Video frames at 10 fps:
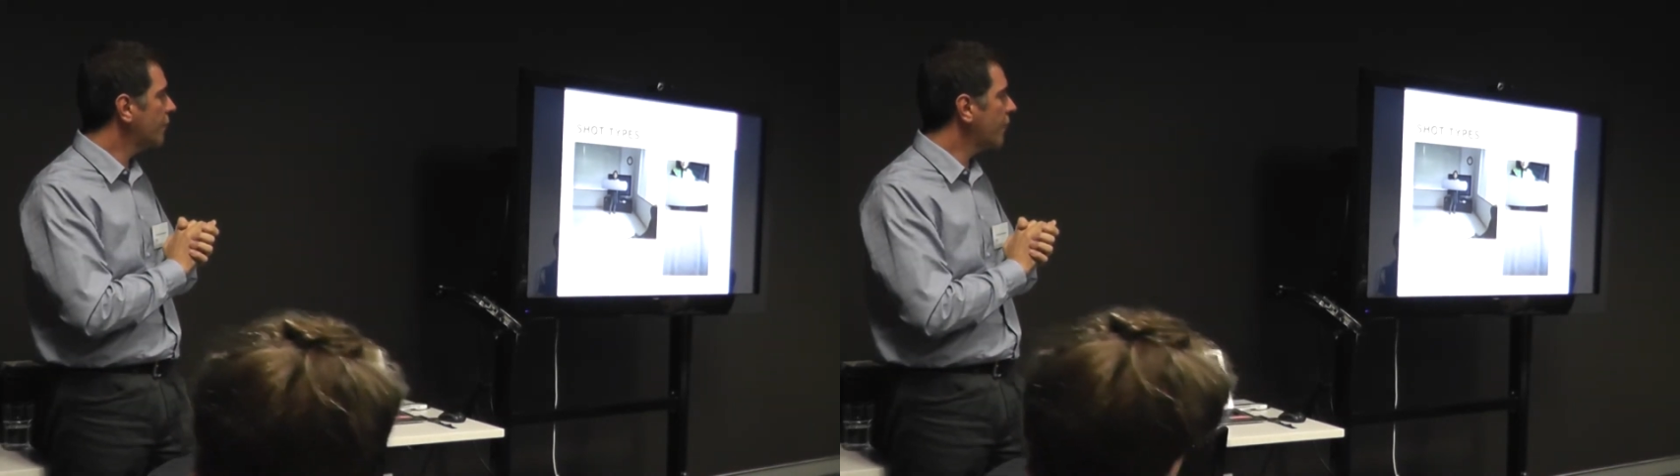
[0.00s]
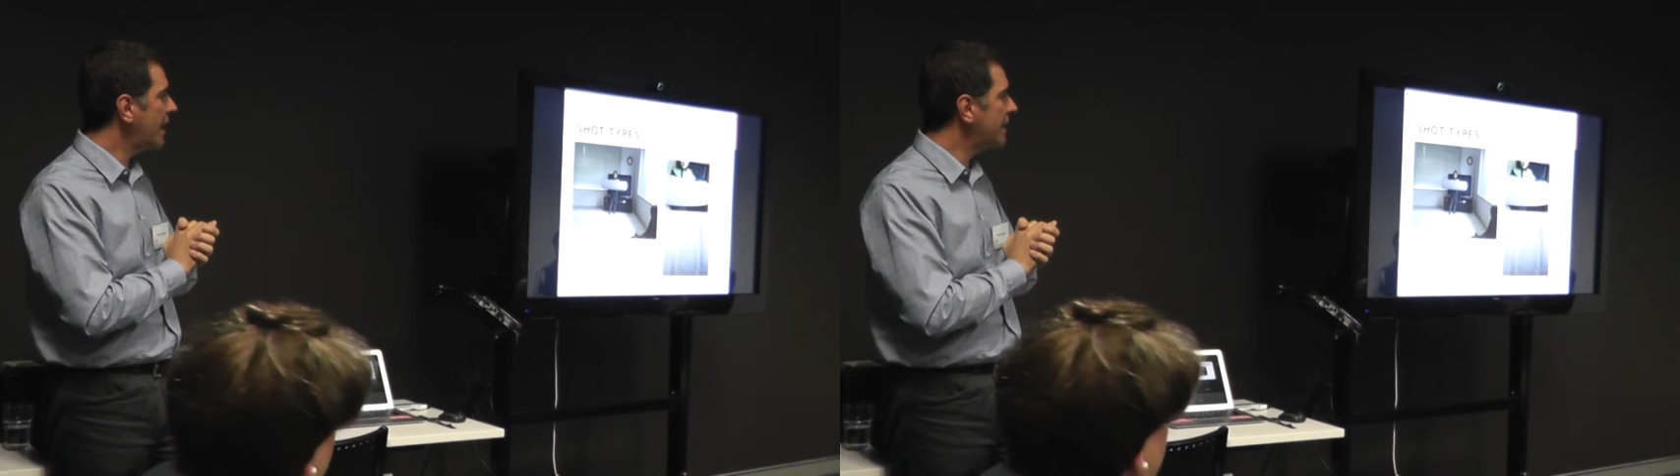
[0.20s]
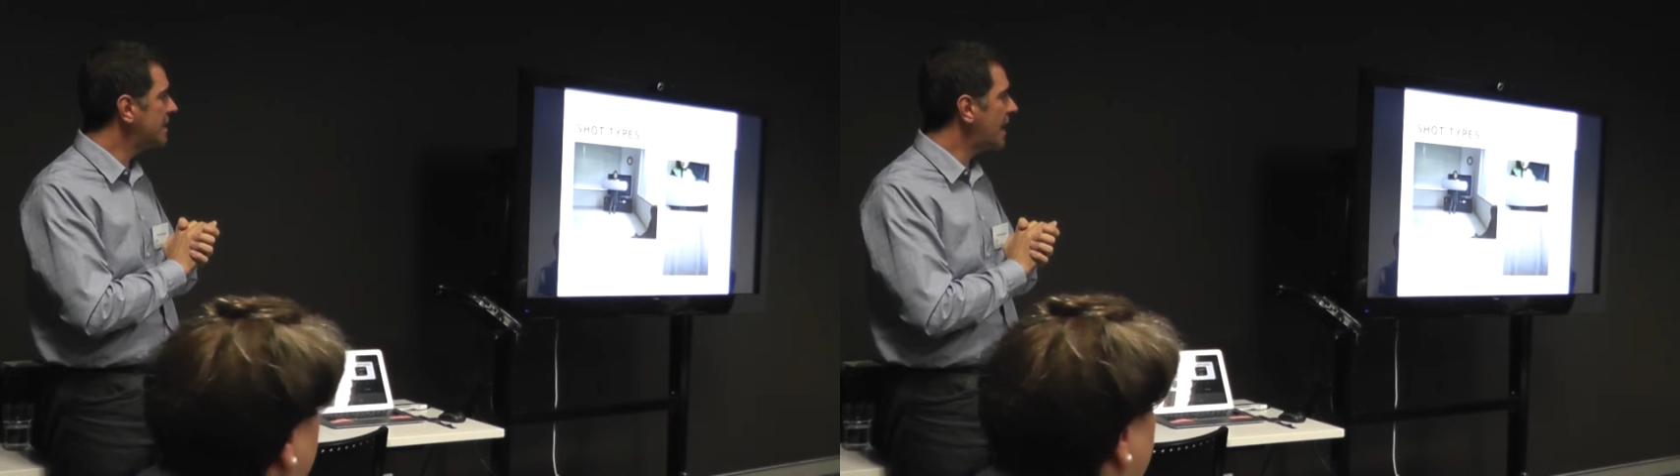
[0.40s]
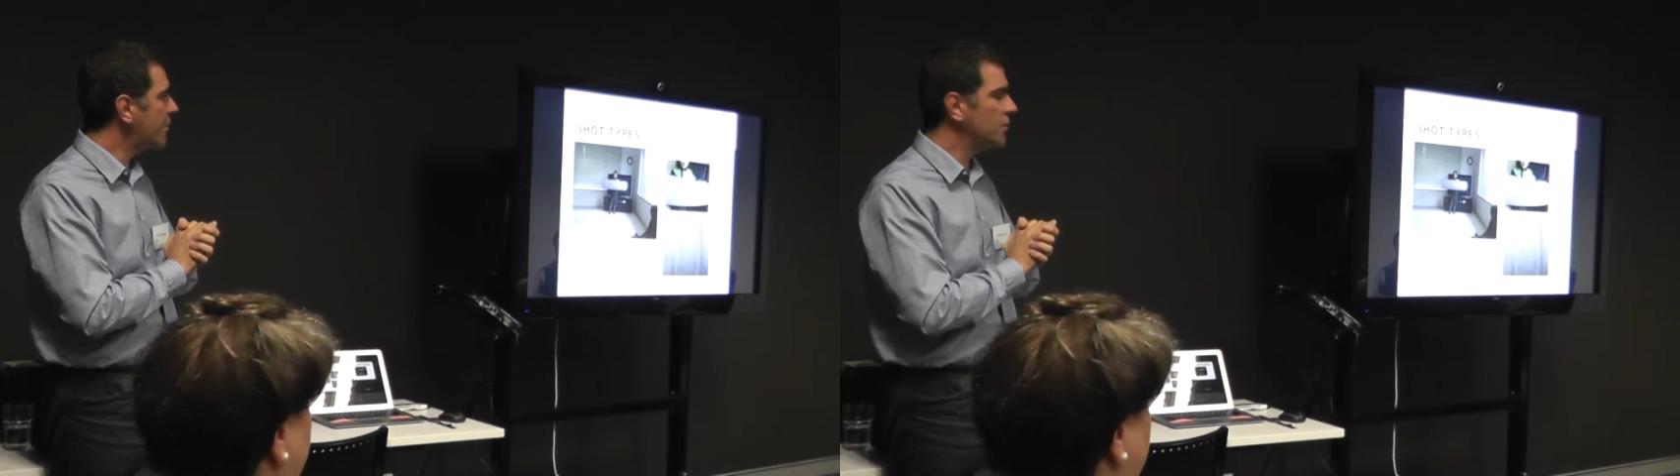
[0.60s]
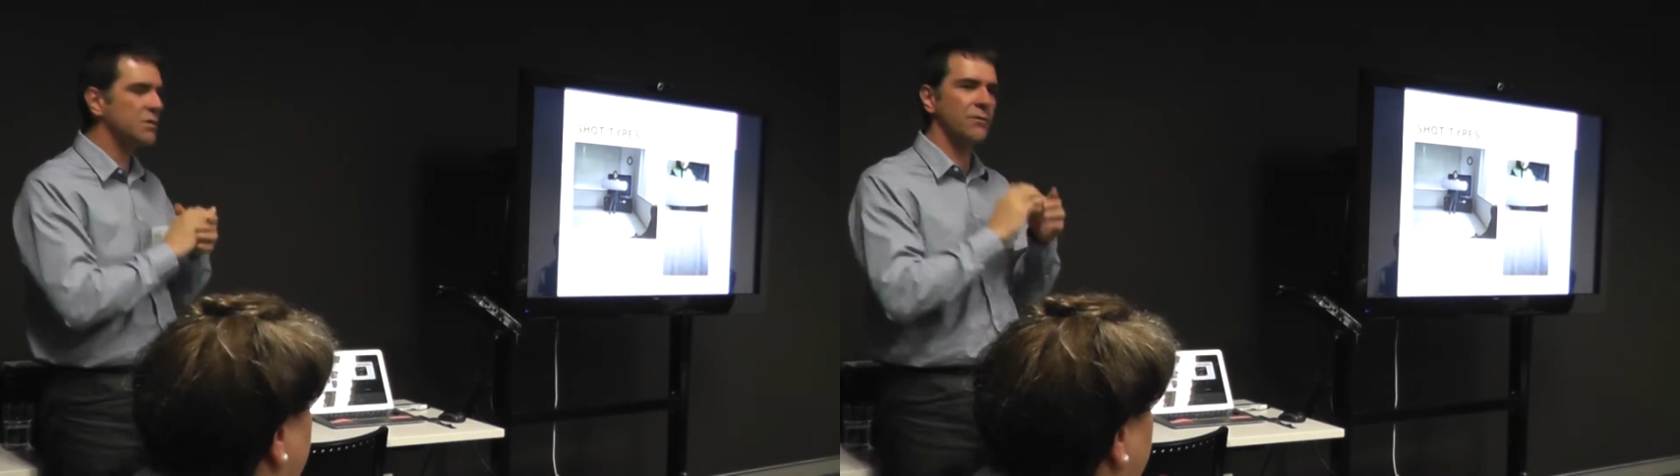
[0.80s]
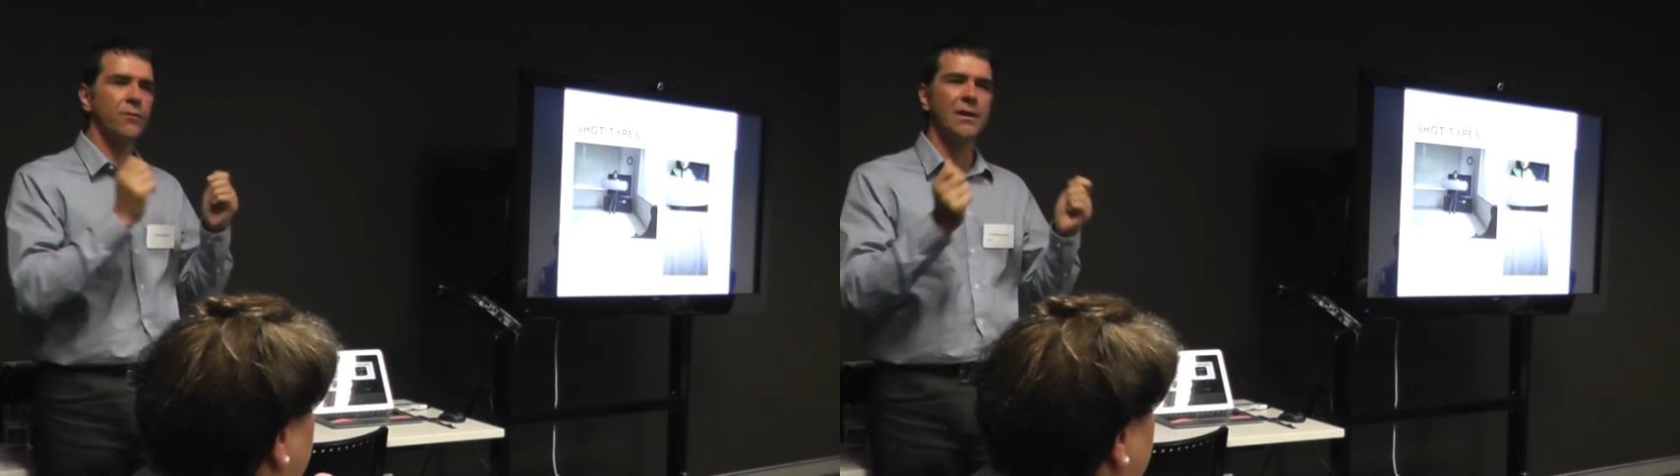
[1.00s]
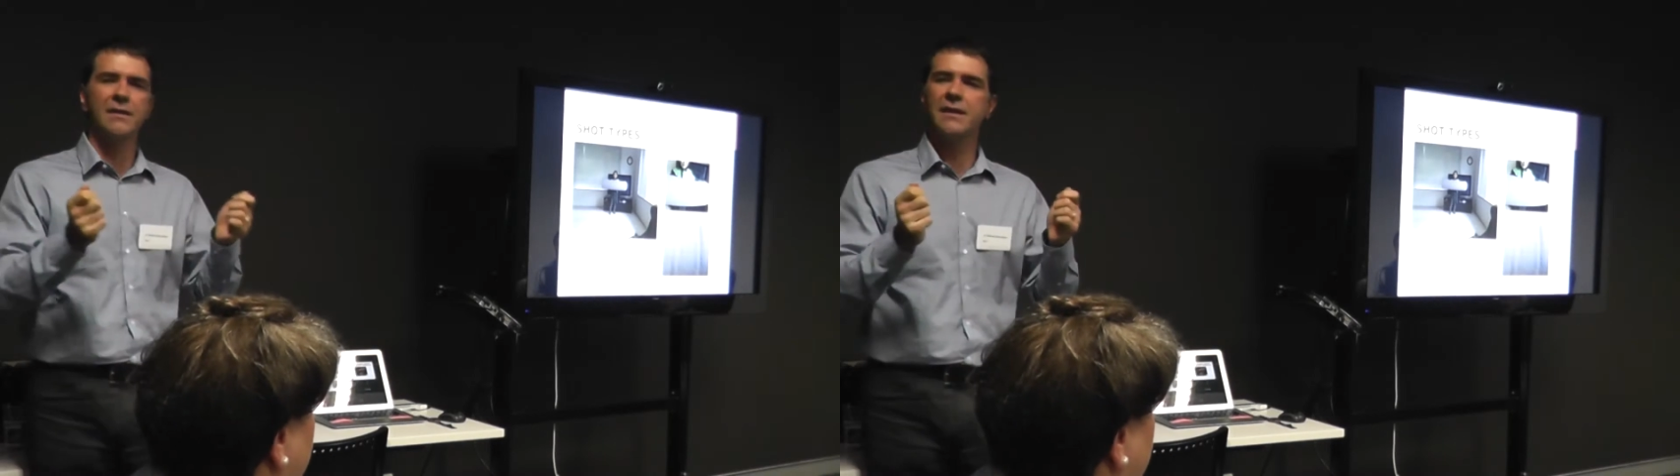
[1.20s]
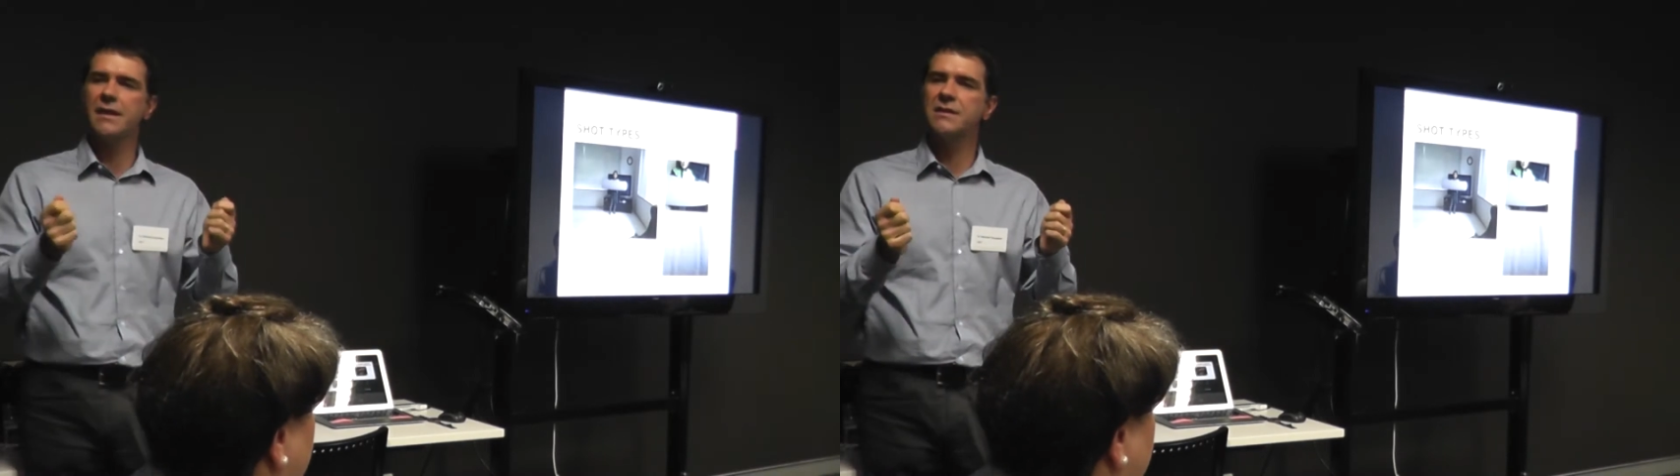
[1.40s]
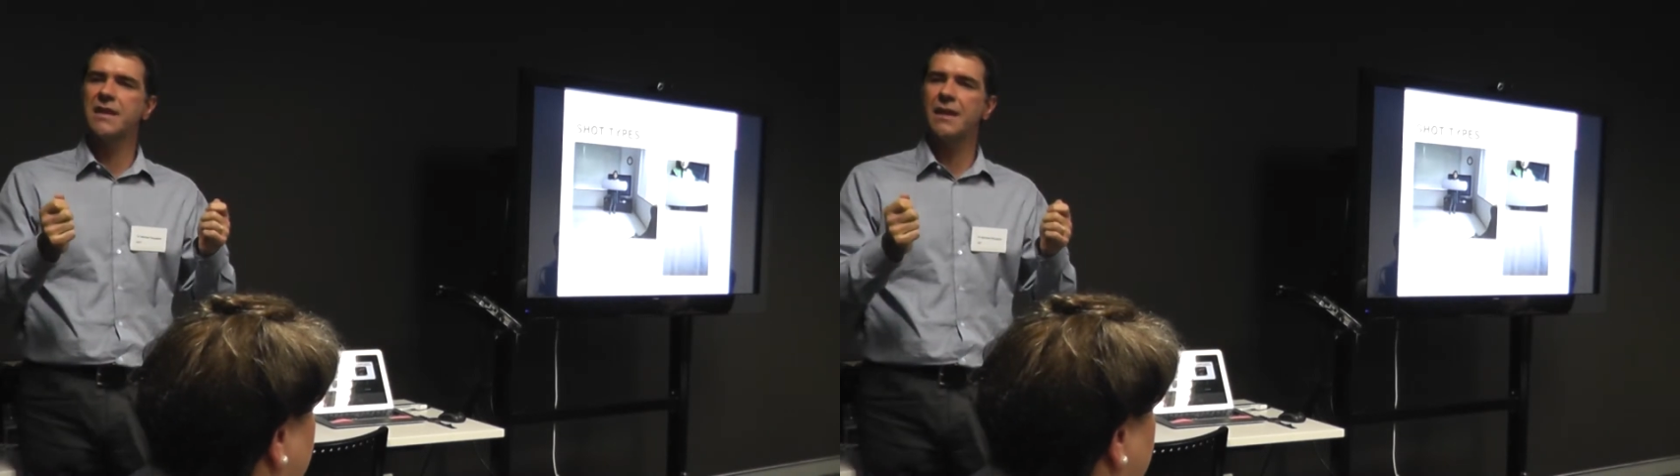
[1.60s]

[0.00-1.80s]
great examples of where the kids